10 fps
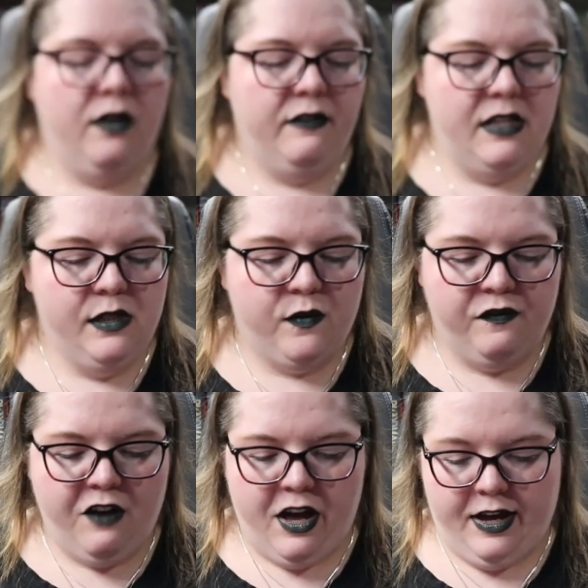of these
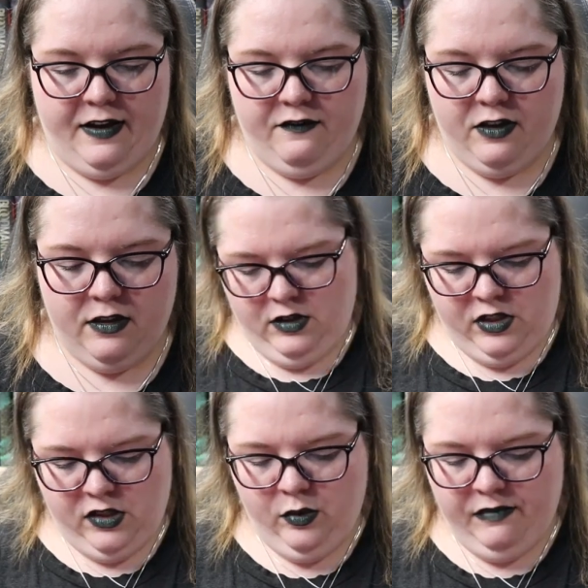five,
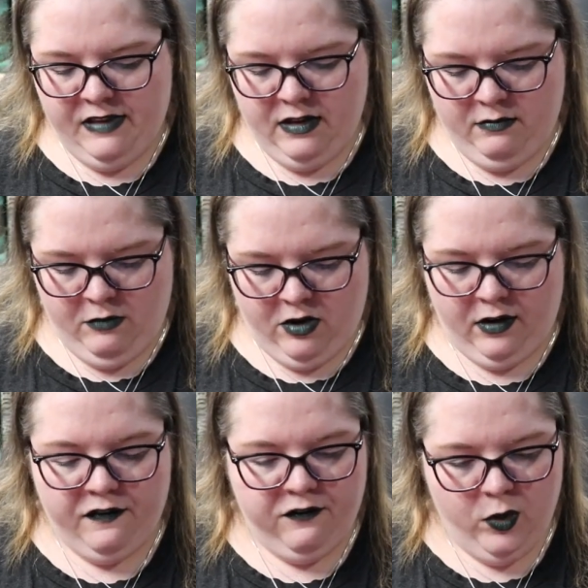two of them
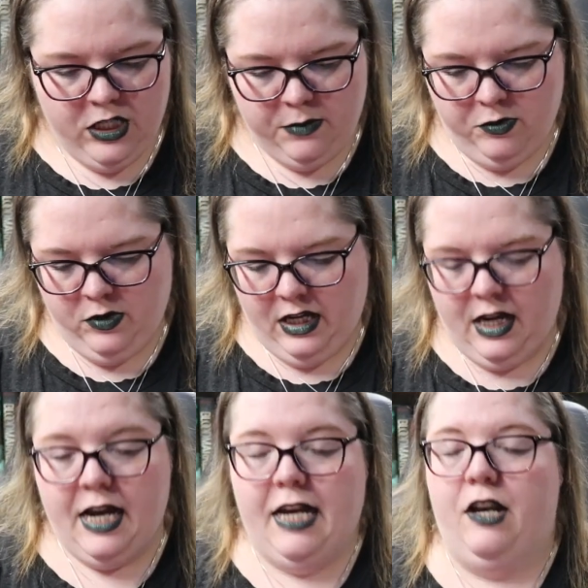are a four
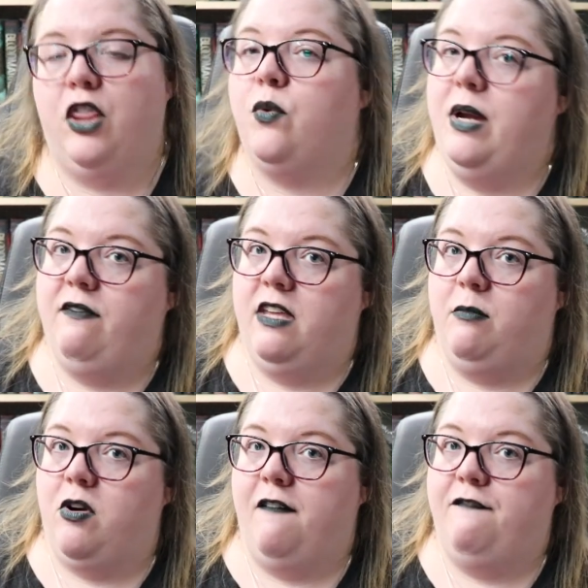spooky and three of
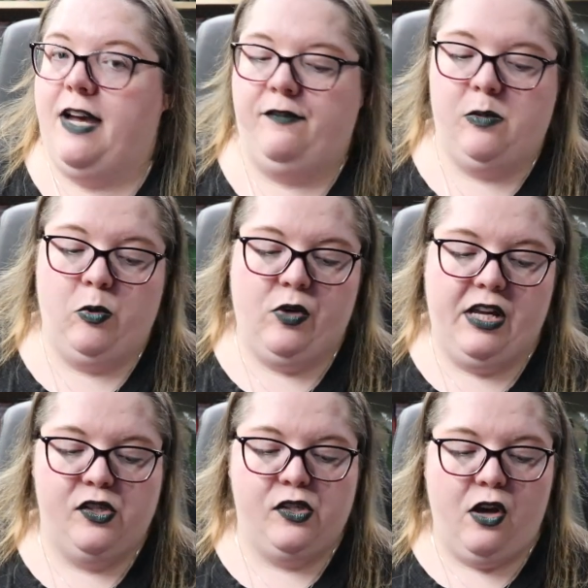them are a five
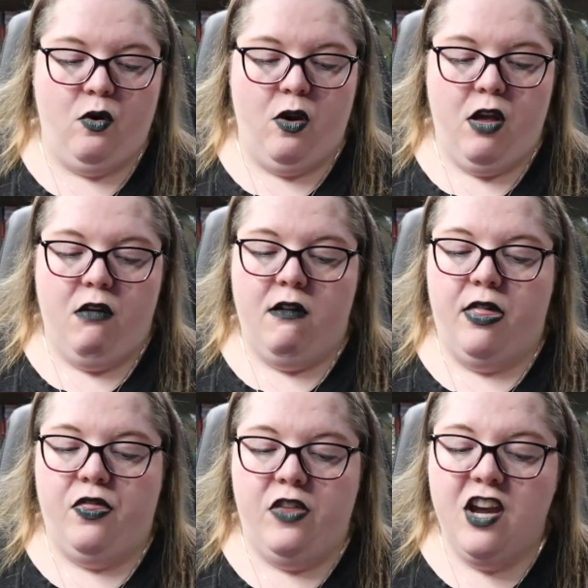spooky. So
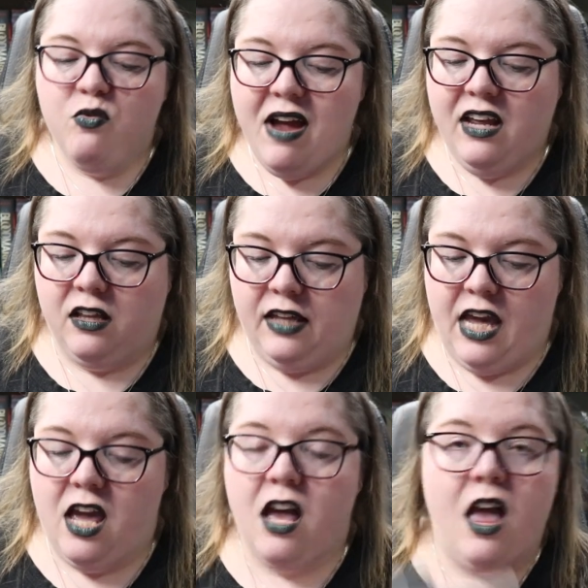
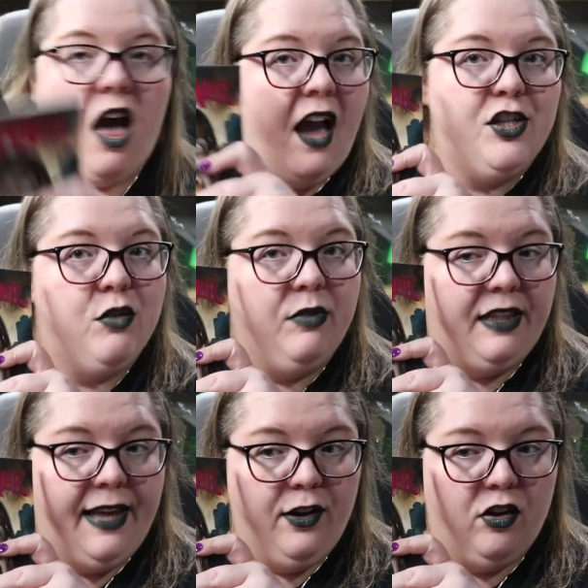theoretically, I should
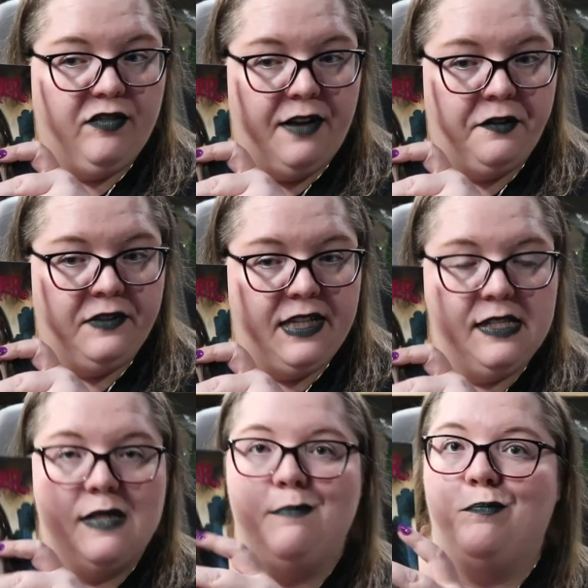really like all five of
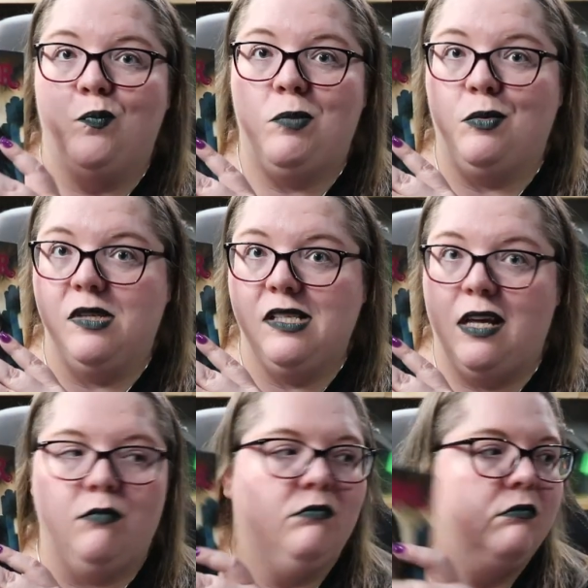these, but we'll
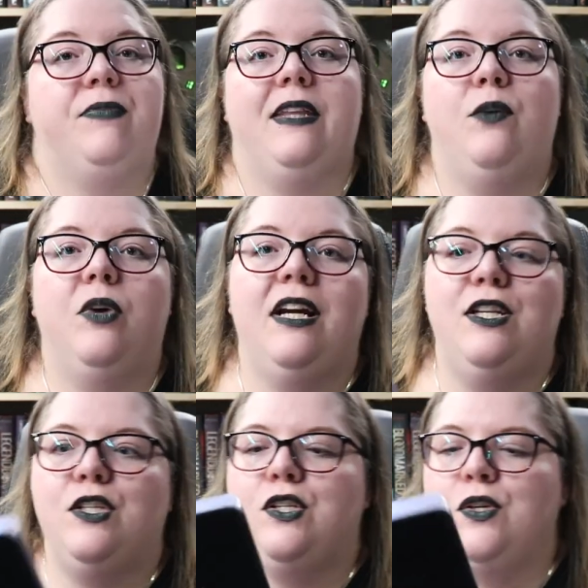see. Then we're
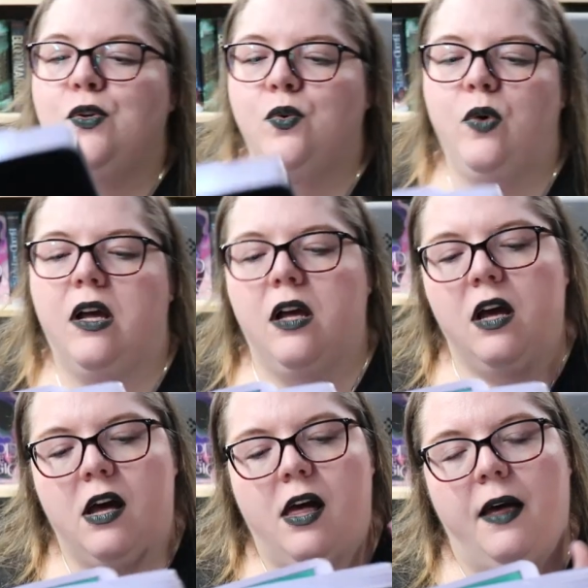into
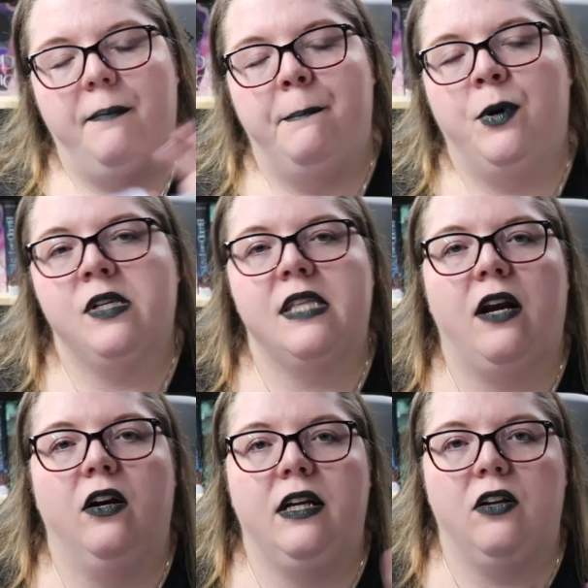um, books
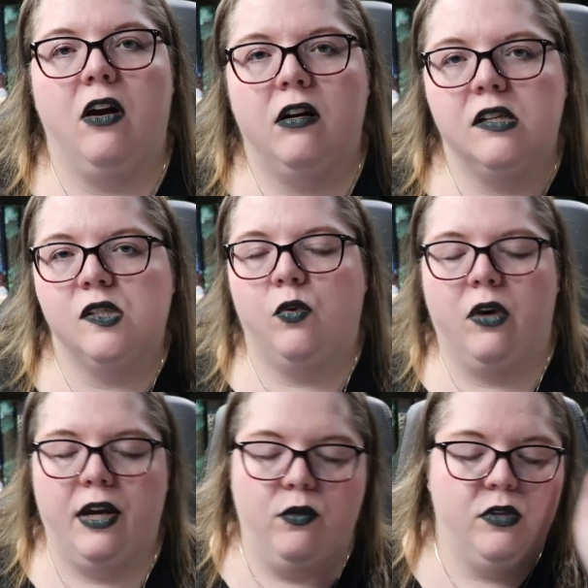that are either ARCs
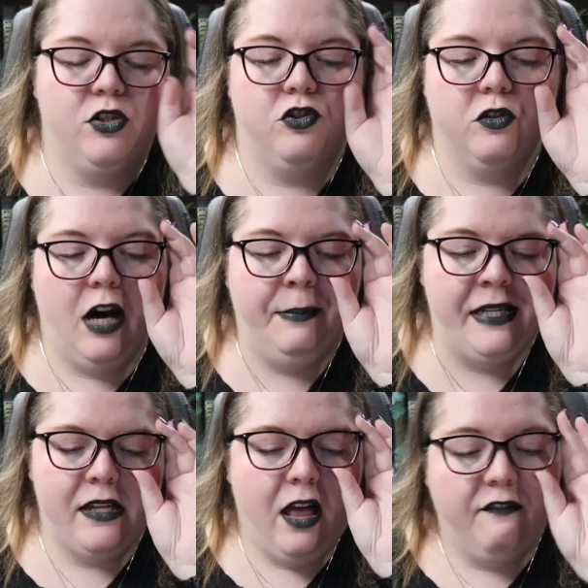or I own digital
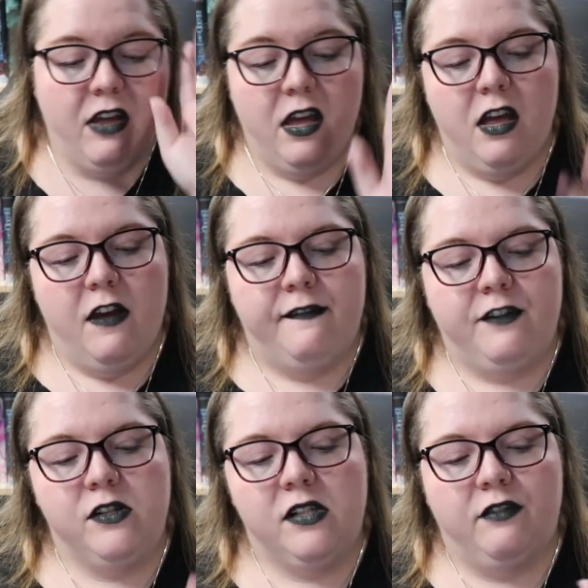copies of.
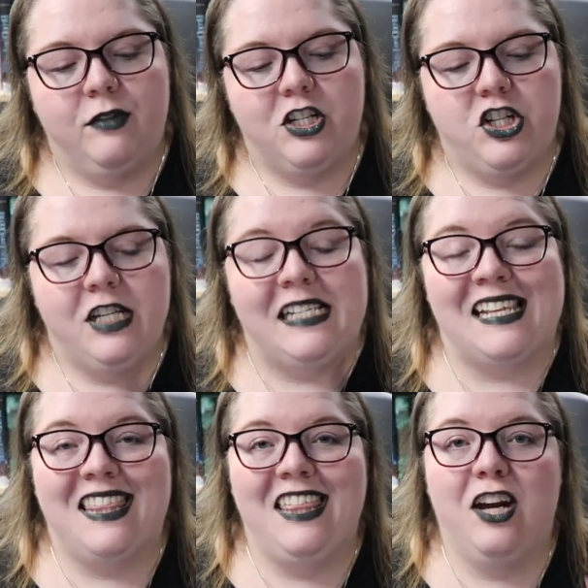First of which
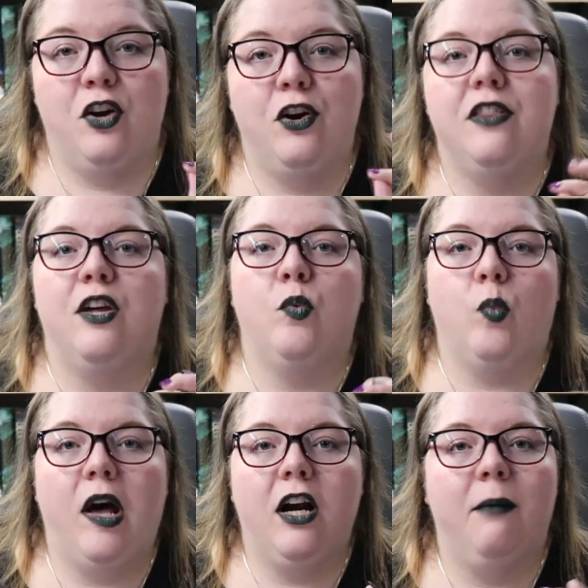is Thicker Than
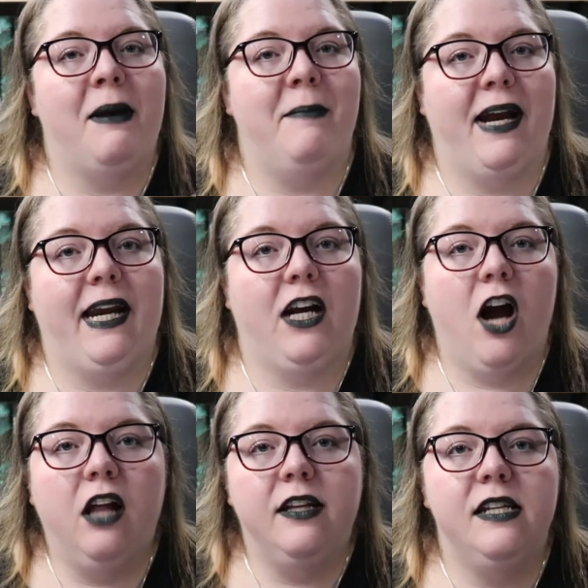Water by Megan
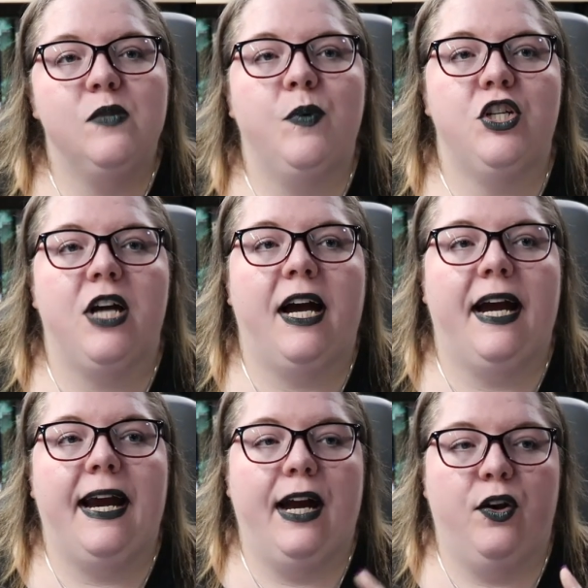Collins, which
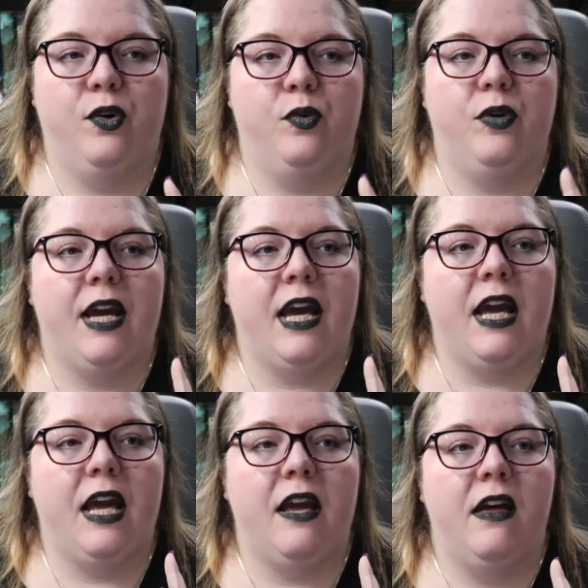I own
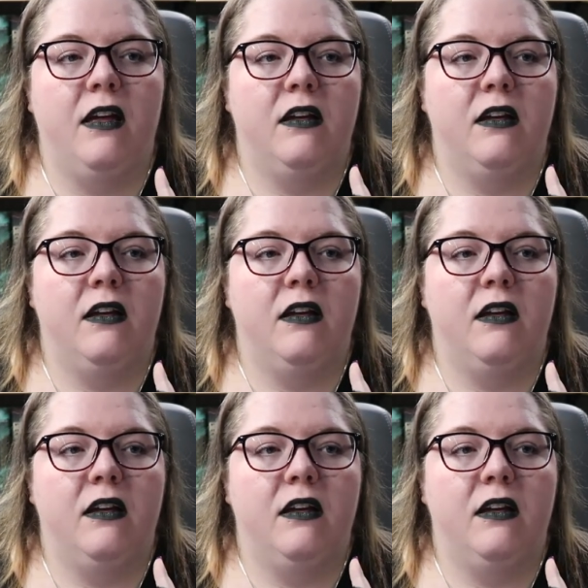a